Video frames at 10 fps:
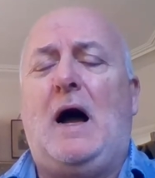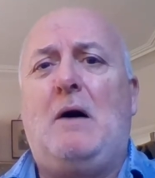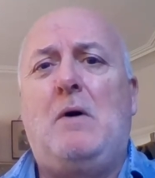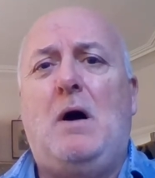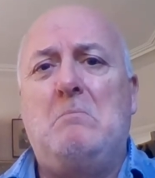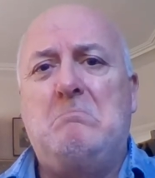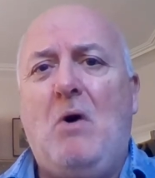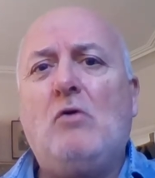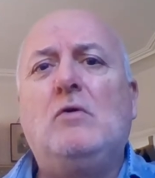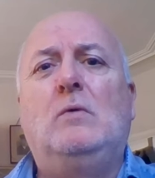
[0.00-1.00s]
our
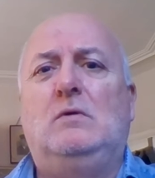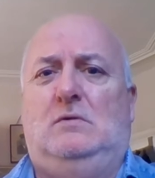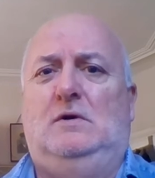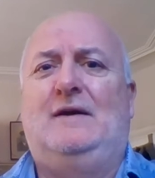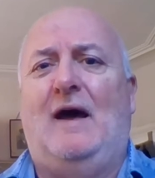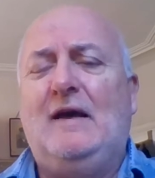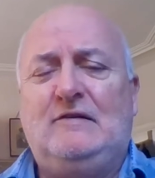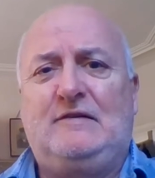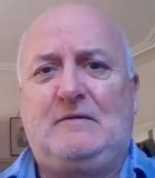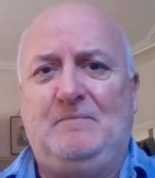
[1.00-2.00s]
moral
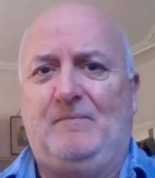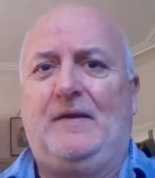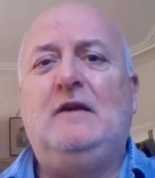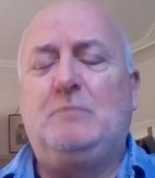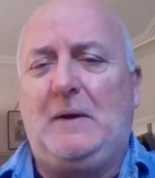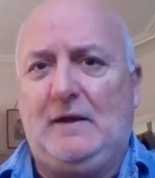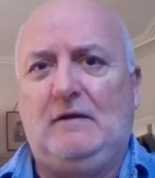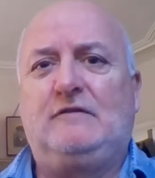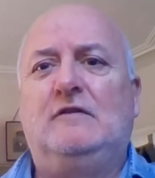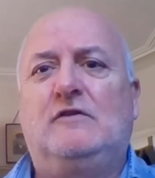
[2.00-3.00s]
case is being
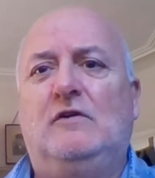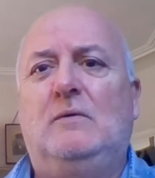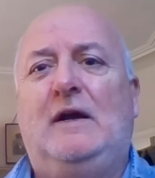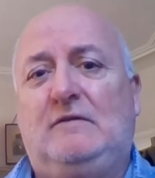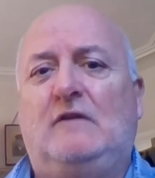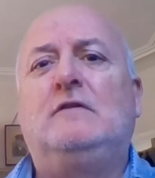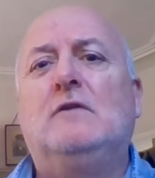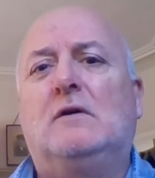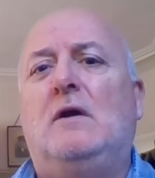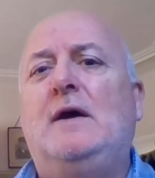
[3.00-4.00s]
listened to. It
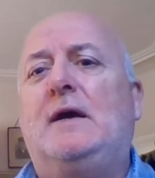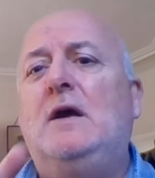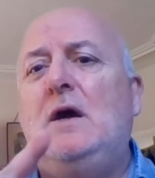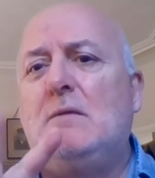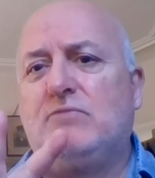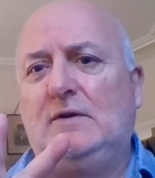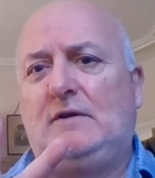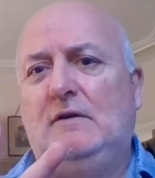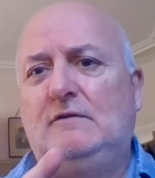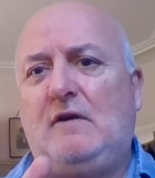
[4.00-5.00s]
doesn't look like
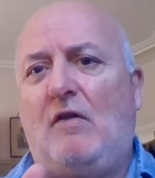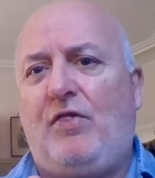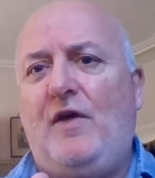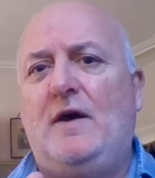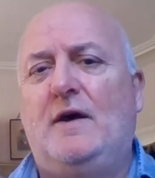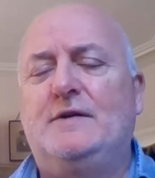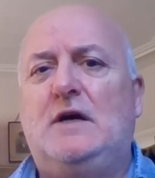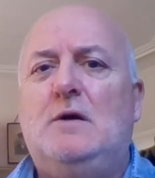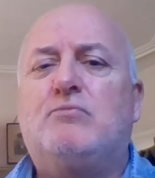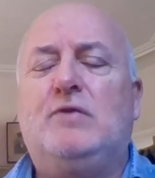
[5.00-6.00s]
Brundtland's third
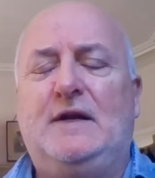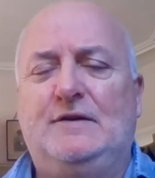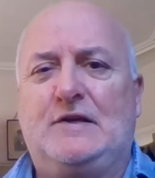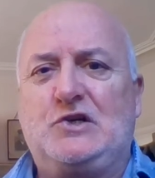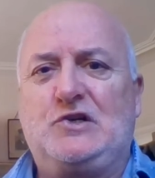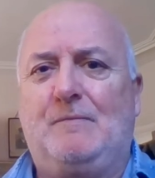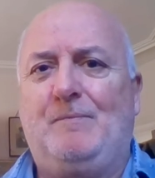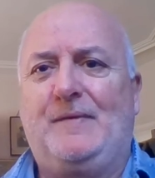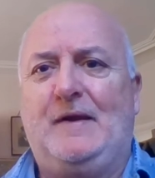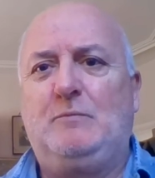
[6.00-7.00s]

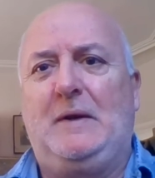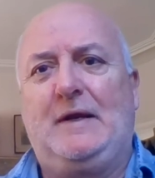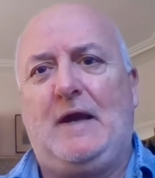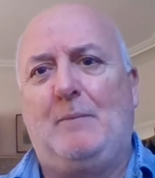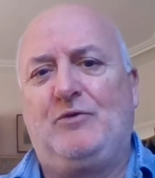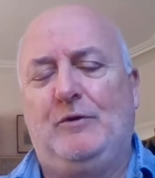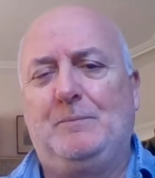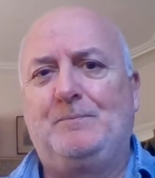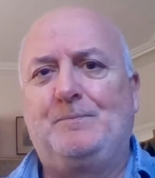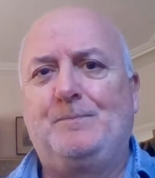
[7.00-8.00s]
precondition is being kept
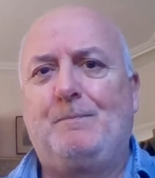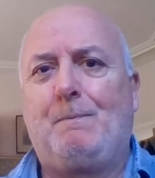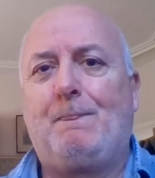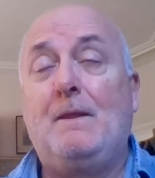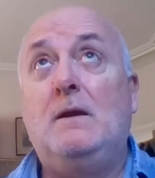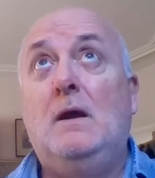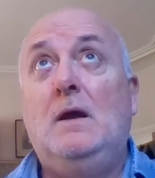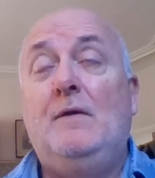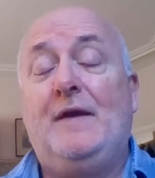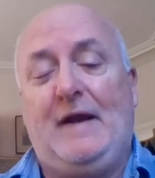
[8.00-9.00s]
to.
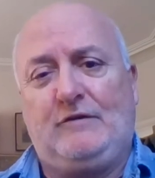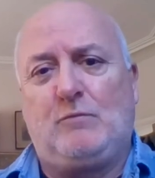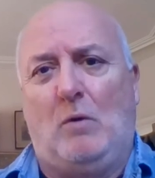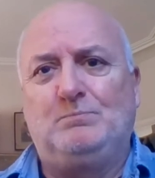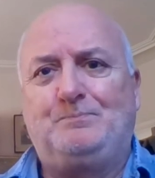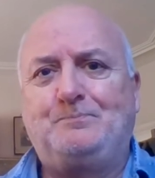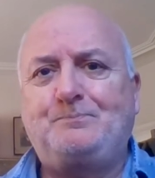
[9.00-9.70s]
The next one.